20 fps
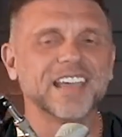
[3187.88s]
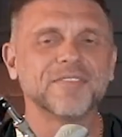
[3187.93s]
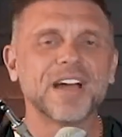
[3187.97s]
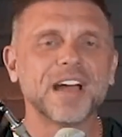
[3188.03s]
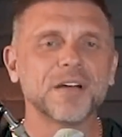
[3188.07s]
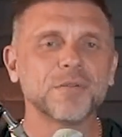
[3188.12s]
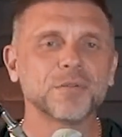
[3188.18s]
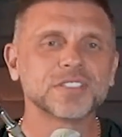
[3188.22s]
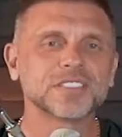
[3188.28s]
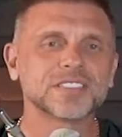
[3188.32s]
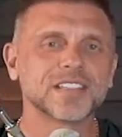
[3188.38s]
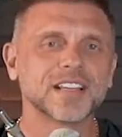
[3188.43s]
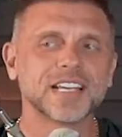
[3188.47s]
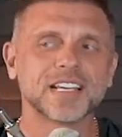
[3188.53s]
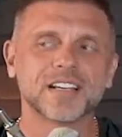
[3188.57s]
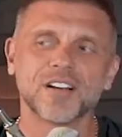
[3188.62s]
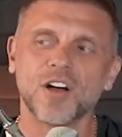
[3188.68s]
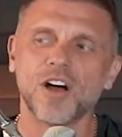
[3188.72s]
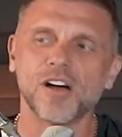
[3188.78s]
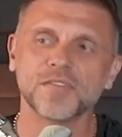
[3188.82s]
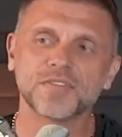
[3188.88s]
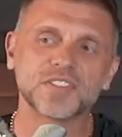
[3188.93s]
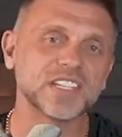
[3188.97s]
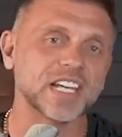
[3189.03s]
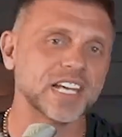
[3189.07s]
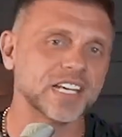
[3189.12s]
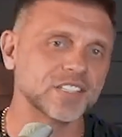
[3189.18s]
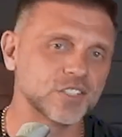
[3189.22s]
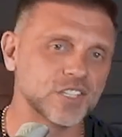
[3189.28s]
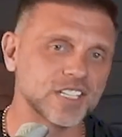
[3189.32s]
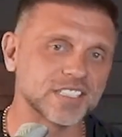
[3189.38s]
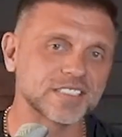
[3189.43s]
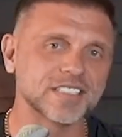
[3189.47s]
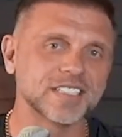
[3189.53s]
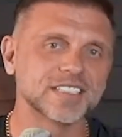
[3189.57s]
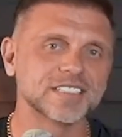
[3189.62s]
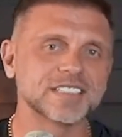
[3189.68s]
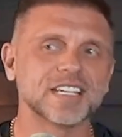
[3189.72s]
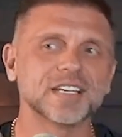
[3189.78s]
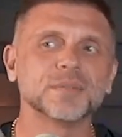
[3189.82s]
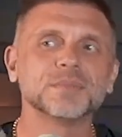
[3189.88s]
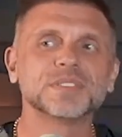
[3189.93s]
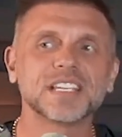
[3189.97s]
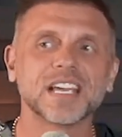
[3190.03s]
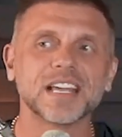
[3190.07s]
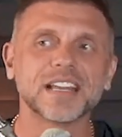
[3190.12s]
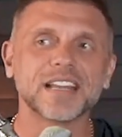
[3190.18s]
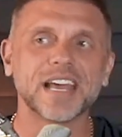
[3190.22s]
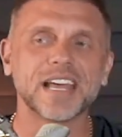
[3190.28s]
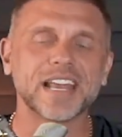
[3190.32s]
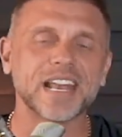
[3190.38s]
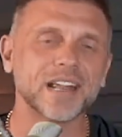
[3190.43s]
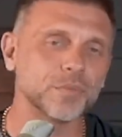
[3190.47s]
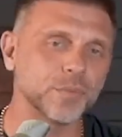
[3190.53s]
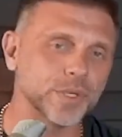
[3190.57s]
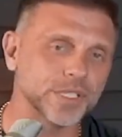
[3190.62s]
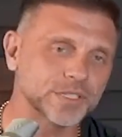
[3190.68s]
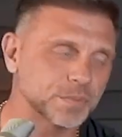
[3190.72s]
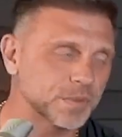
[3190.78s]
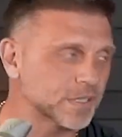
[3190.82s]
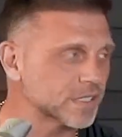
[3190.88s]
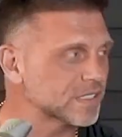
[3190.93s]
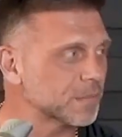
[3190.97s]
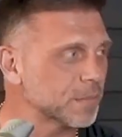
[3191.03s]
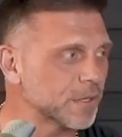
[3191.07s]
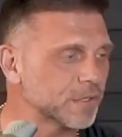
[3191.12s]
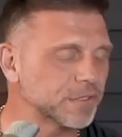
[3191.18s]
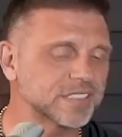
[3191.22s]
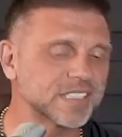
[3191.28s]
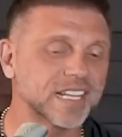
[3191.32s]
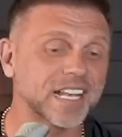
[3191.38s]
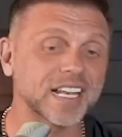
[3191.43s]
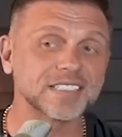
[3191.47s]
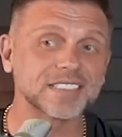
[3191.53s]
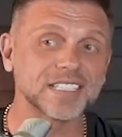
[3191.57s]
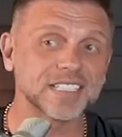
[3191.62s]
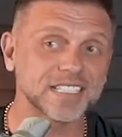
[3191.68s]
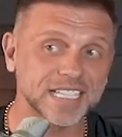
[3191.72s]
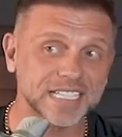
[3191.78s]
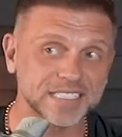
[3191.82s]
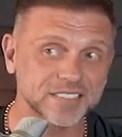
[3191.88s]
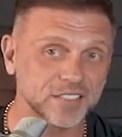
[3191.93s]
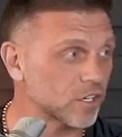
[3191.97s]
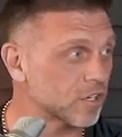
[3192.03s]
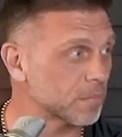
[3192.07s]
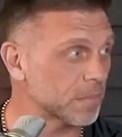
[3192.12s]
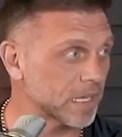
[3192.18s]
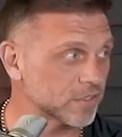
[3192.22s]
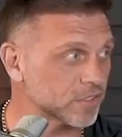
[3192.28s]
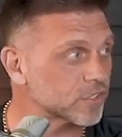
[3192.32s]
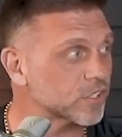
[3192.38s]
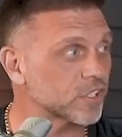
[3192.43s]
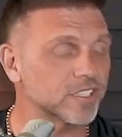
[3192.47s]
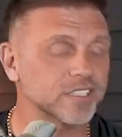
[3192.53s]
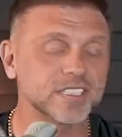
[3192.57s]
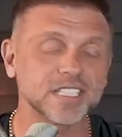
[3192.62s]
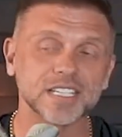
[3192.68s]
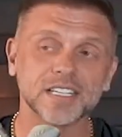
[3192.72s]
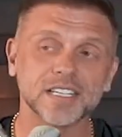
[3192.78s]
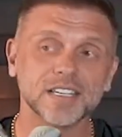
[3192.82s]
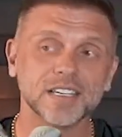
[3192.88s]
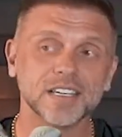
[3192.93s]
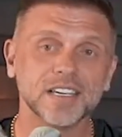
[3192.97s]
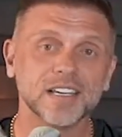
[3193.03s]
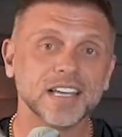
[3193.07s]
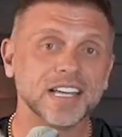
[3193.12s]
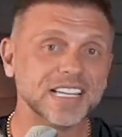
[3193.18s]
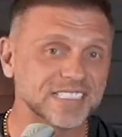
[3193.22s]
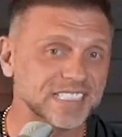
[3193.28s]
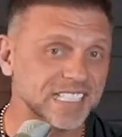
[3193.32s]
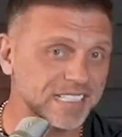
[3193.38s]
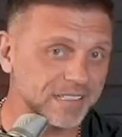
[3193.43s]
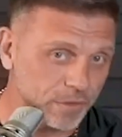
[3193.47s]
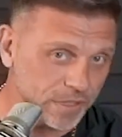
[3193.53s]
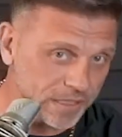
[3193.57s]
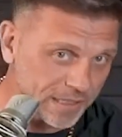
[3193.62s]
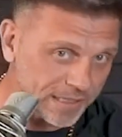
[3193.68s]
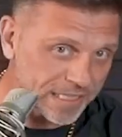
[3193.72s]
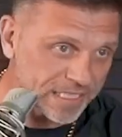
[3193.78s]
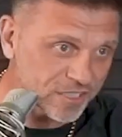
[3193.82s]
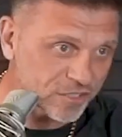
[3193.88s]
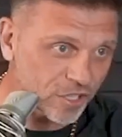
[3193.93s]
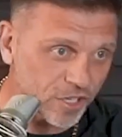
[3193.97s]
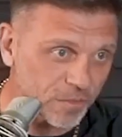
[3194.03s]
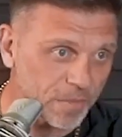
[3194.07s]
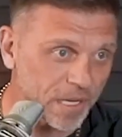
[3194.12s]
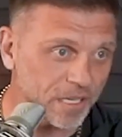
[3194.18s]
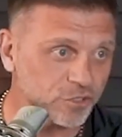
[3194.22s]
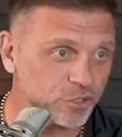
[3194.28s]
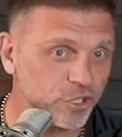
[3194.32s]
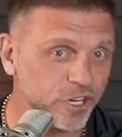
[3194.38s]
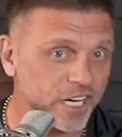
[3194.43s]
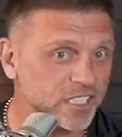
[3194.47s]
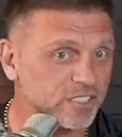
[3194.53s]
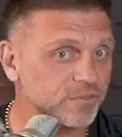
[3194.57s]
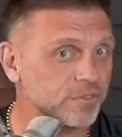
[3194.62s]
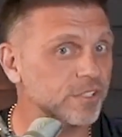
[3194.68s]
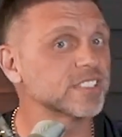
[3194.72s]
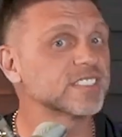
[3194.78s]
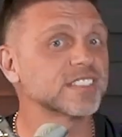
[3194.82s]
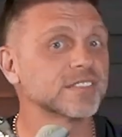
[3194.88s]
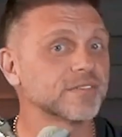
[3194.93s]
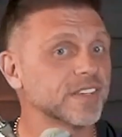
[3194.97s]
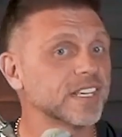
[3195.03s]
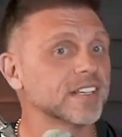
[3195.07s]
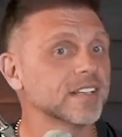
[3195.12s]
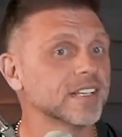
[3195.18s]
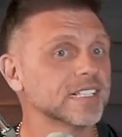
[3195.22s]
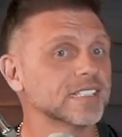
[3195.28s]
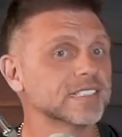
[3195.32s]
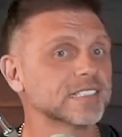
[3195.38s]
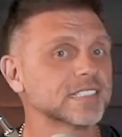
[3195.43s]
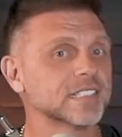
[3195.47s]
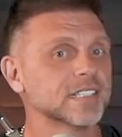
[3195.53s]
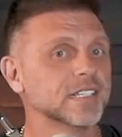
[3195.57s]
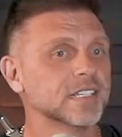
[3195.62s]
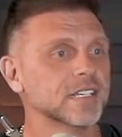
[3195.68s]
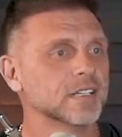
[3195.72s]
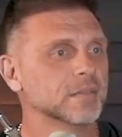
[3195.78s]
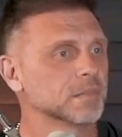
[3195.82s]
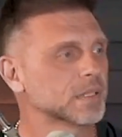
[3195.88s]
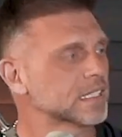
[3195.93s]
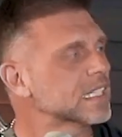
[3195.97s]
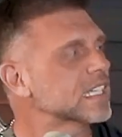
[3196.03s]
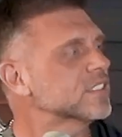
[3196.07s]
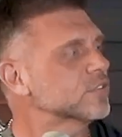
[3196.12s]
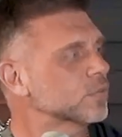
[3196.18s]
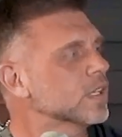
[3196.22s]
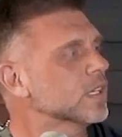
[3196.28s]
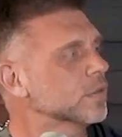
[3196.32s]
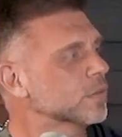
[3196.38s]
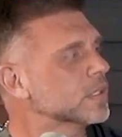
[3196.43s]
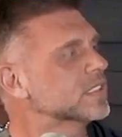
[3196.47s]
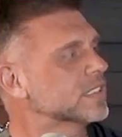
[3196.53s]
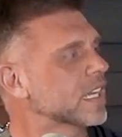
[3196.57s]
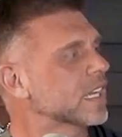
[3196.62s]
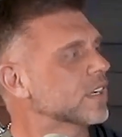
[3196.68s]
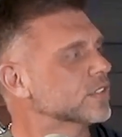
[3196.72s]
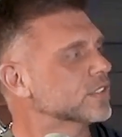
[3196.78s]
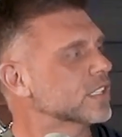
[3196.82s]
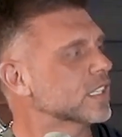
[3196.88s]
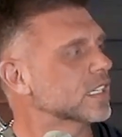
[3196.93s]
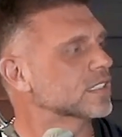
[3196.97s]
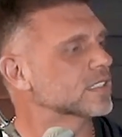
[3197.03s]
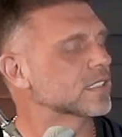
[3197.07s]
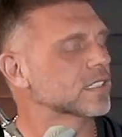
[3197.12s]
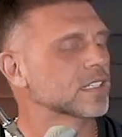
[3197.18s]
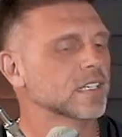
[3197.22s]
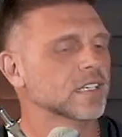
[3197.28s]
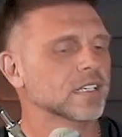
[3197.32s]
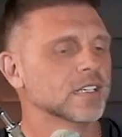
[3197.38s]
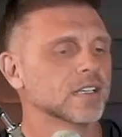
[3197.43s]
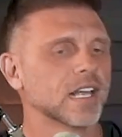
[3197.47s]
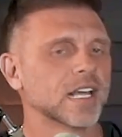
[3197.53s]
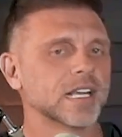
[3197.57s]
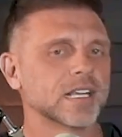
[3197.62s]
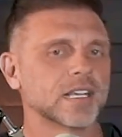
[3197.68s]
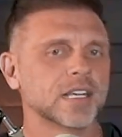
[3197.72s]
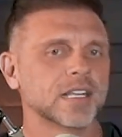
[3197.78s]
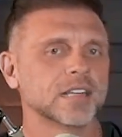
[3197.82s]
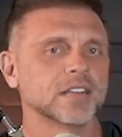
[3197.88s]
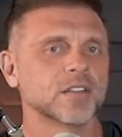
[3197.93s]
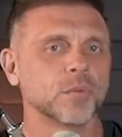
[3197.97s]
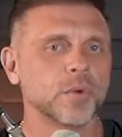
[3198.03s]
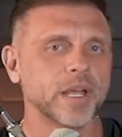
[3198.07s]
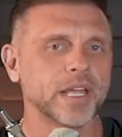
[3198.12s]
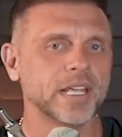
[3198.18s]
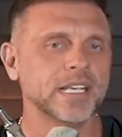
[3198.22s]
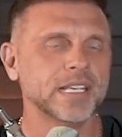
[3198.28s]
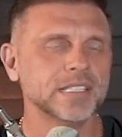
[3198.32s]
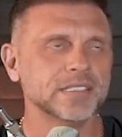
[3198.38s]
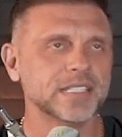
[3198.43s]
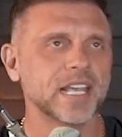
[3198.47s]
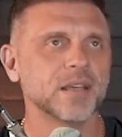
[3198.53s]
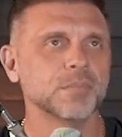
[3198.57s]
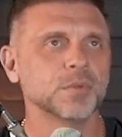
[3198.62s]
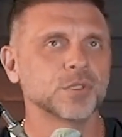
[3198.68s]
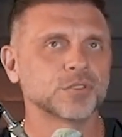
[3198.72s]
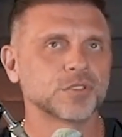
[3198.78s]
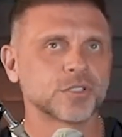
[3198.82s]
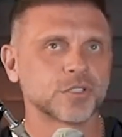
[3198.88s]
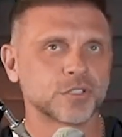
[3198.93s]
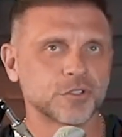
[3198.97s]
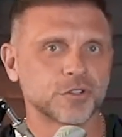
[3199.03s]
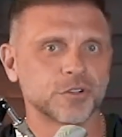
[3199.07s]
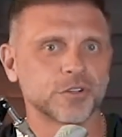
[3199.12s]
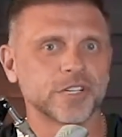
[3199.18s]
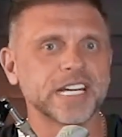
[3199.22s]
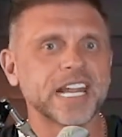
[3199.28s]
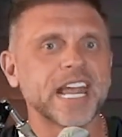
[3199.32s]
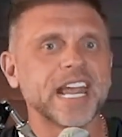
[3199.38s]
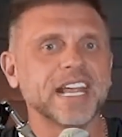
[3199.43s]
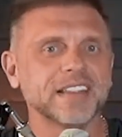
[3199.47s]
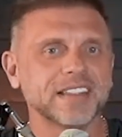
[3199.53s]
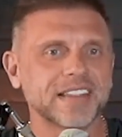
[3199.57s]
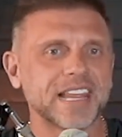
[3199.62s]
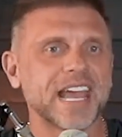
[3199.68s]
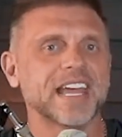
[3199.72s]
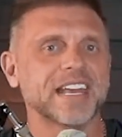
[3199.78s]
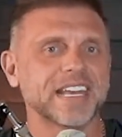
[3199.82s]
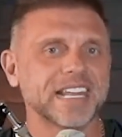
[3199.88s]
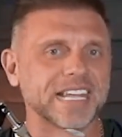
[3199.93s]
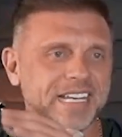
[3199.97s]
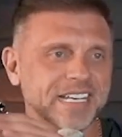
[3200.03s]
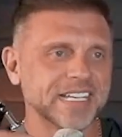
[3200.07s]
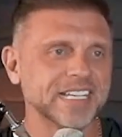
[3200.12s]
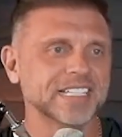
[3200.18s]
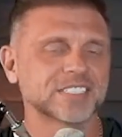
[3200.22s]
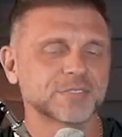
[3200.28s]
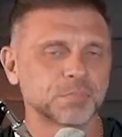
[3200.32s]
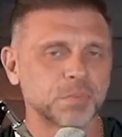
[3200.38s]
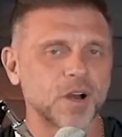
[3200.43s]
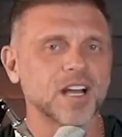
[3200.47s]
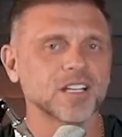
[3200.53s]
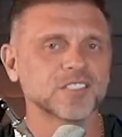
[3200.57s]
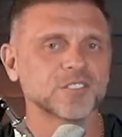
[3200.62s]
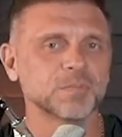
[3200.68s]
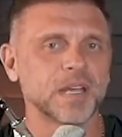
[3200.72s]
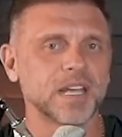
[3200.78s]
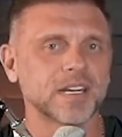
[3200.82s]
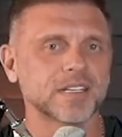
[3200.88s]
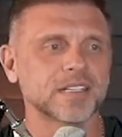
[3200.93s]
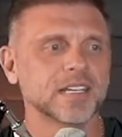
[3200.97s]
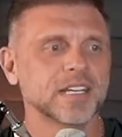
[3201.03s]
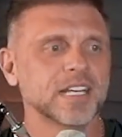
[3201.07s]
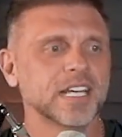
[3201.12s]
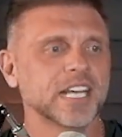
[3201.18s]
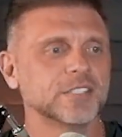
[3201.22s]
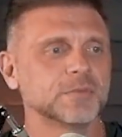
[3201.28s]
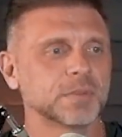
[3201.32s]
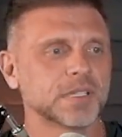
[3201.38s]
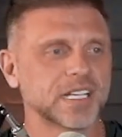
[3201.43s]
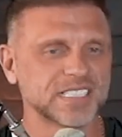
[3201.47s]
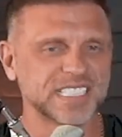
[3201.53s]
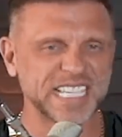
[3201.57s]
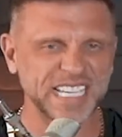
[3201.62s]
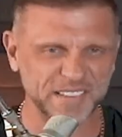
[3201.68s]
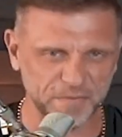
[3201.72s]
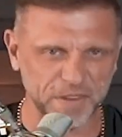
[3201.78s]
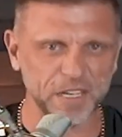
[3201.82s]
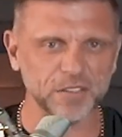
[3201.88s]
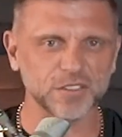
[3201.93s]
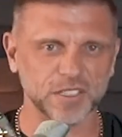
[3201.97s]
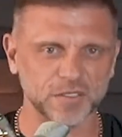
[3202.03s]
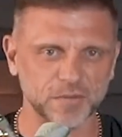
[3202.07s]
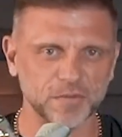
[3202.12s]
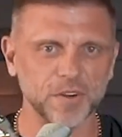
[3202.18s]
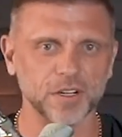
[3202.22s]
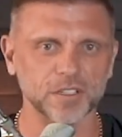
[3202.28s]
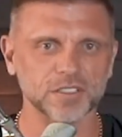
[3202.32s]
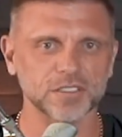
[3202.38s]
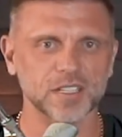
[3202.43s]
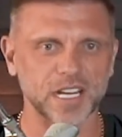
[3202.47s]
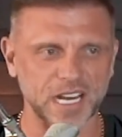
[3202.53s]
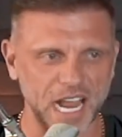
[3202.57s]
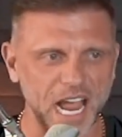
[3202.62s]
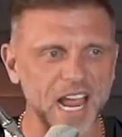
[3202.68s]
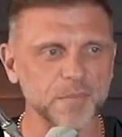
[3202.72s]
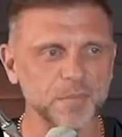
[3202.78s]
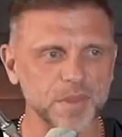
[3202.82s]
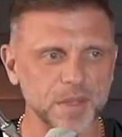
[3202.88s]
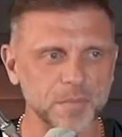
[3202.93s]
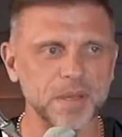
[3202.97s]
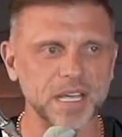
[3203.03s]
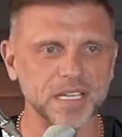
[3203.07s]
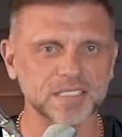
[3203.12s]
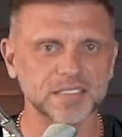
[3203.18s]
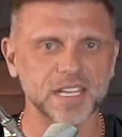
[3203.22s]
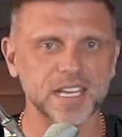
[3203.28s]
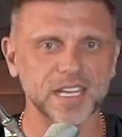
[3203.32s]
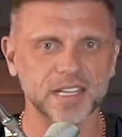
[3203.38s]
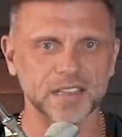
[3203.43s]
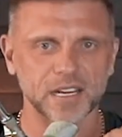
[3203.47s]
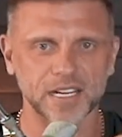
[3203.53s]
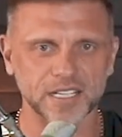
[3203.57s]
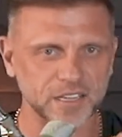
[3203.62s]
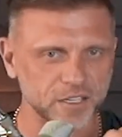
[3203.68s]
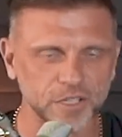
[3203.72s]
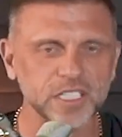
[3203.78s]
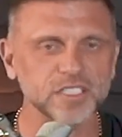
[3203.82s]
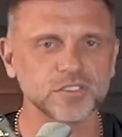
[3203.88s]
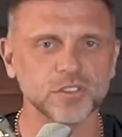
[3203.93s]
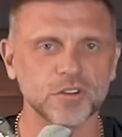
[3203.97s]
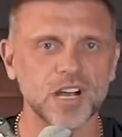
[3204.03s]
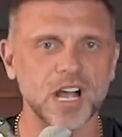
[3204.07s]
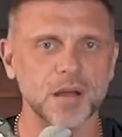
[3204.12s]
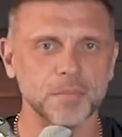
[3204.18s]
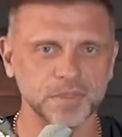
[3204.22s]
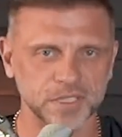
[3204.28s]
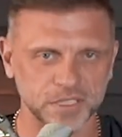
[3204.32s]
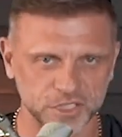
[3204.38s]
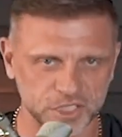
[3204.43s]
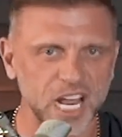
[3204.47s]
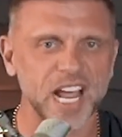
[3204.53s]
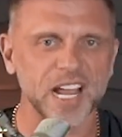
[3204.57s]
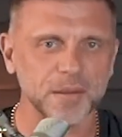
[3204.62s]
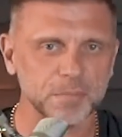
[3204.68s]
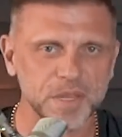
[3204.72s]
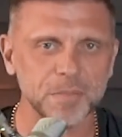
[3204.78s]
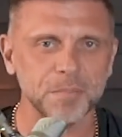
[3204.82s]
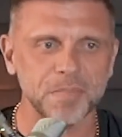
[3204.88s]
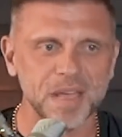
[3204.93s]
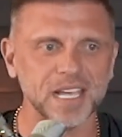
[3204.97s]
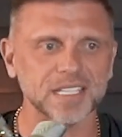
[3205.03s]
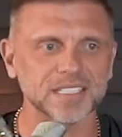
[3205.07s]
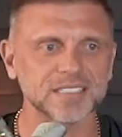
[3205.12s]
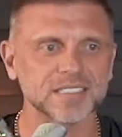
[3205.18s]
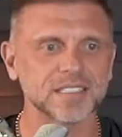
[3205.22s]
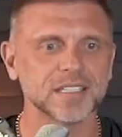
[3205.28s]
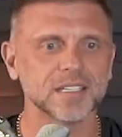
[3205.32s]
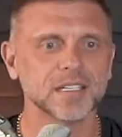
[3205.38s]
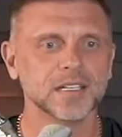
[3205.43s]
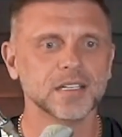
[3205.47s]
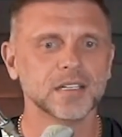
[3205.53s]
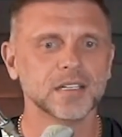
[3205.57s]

If I was like off stage listening to him say that, I'd whisper to somebody who said, I see he's talking about certainty. I see he's talking about transference of feelings because that's really what sales is. Like the way he's able to create that in his prospect is because he felt it first. Like I am the best thing. Like there is no competition. I am the best.